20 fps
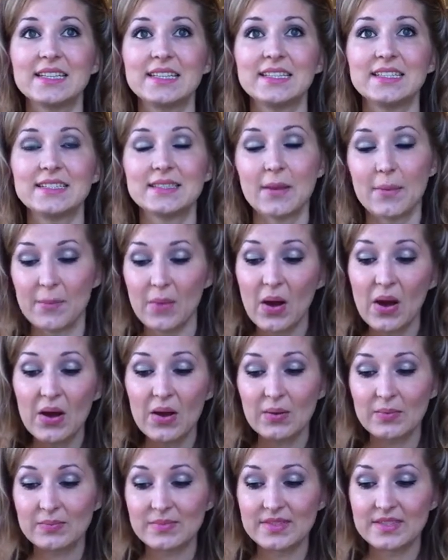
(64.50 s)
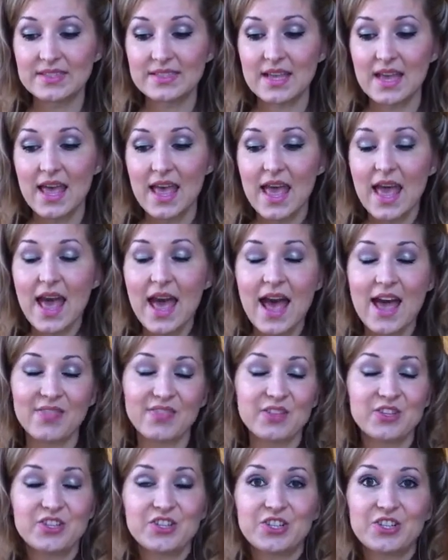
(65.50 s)
these moms at
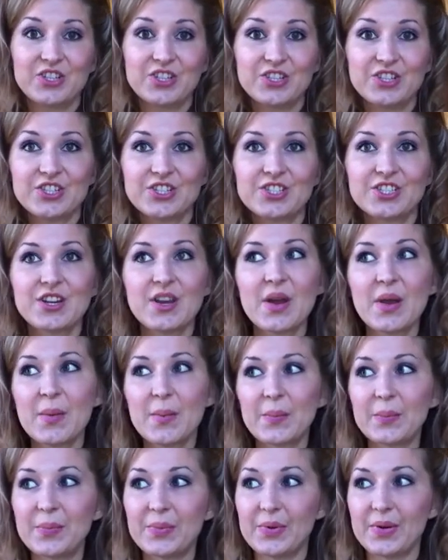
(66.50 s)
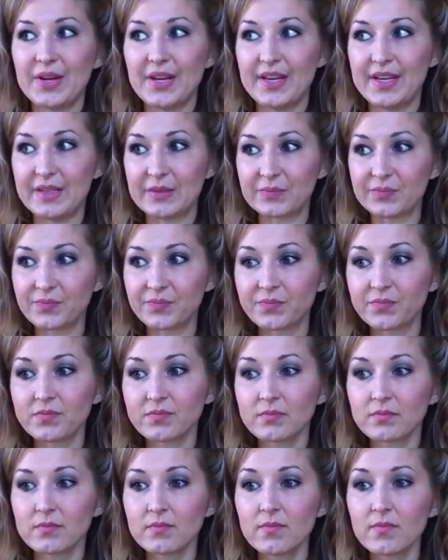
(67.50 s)
the church bring
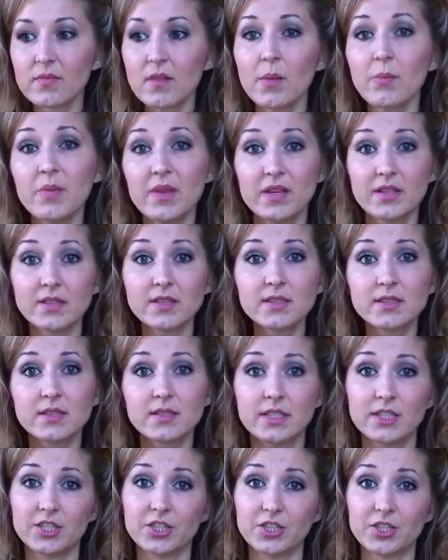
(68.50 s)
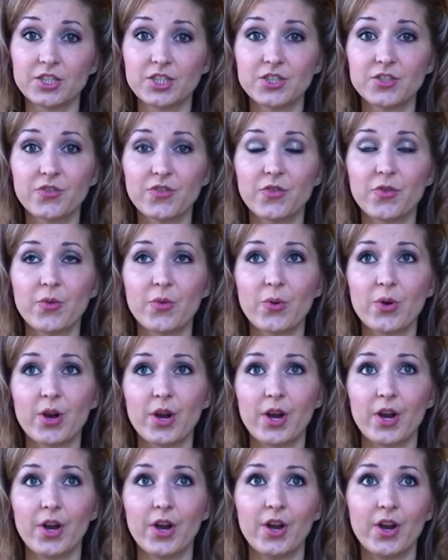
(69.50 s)
dinners
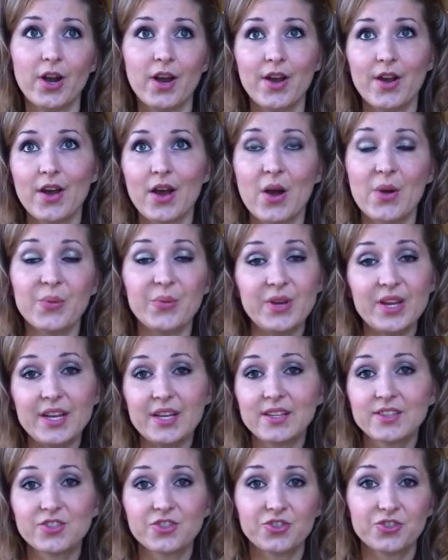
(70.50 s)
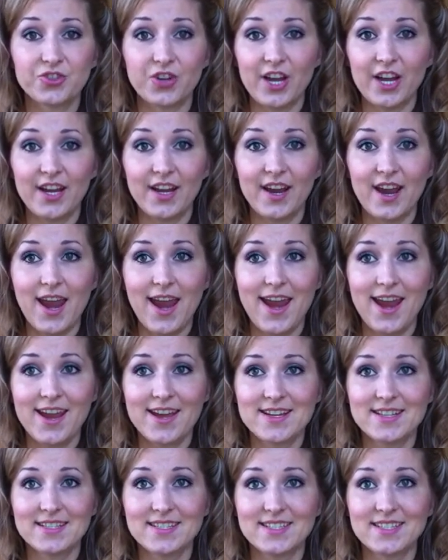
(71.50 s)
for a week straight,
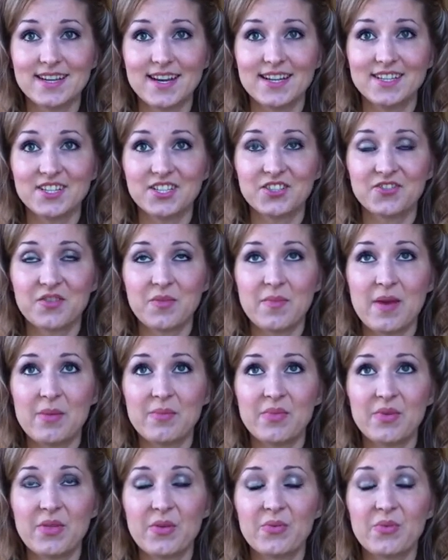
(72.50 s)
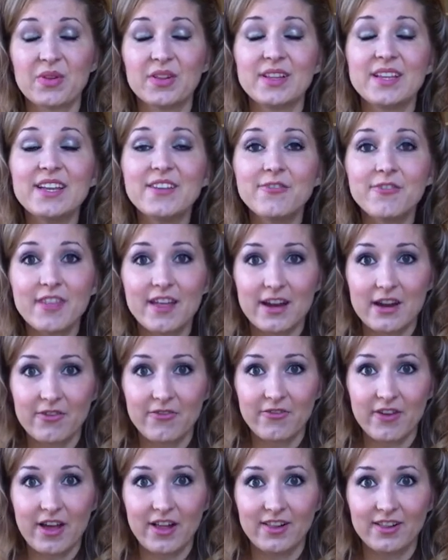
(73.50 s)
and I just remember the relief that I
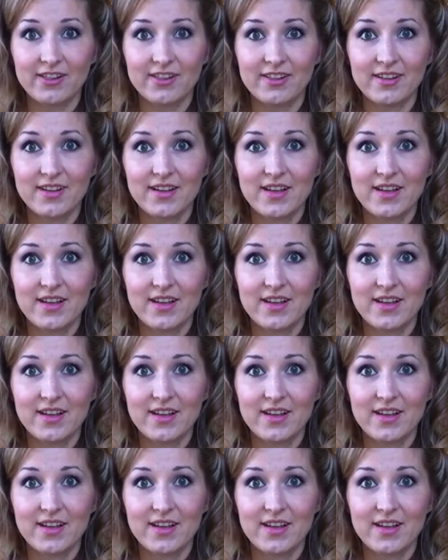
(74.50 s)
felt,